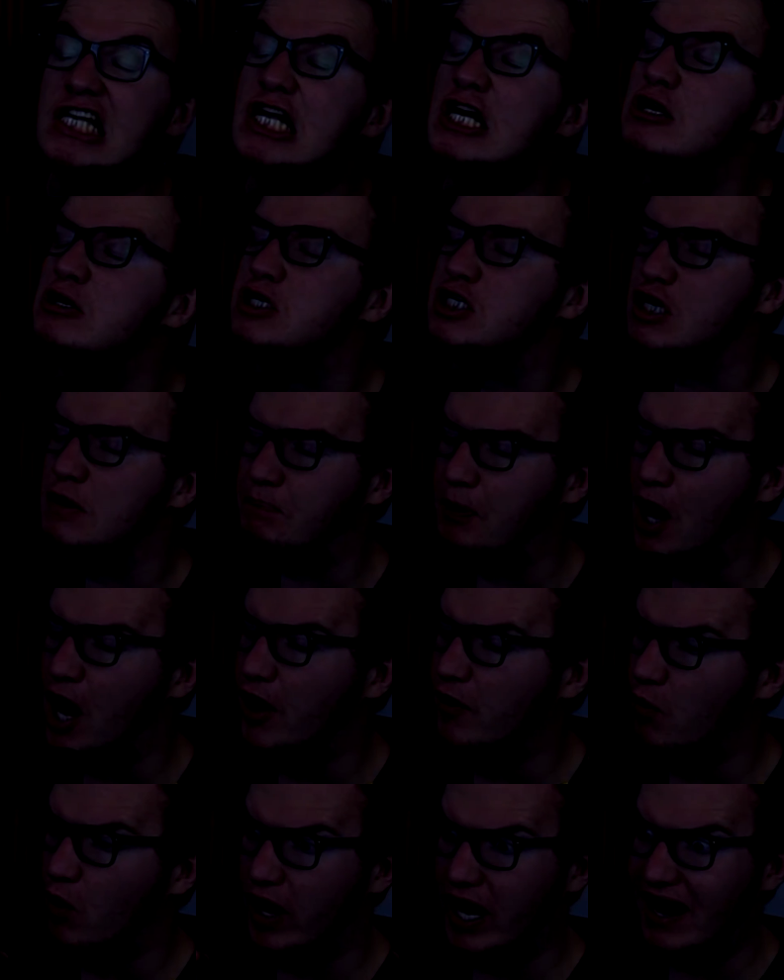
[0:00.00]
loose
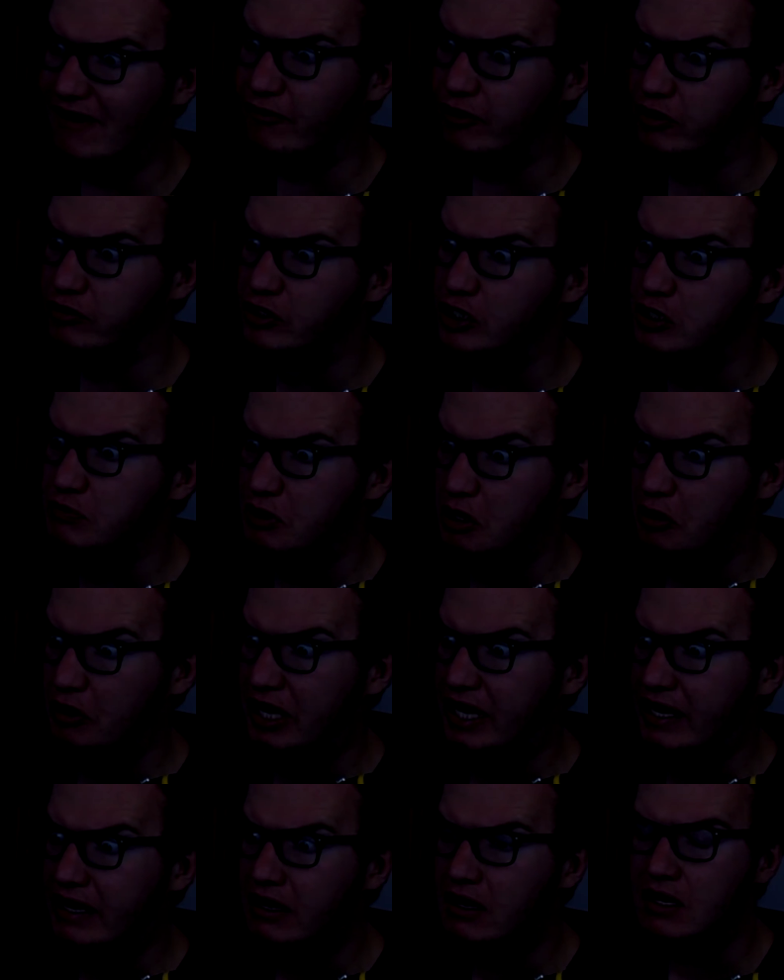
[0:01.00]
upon whatever room you're in.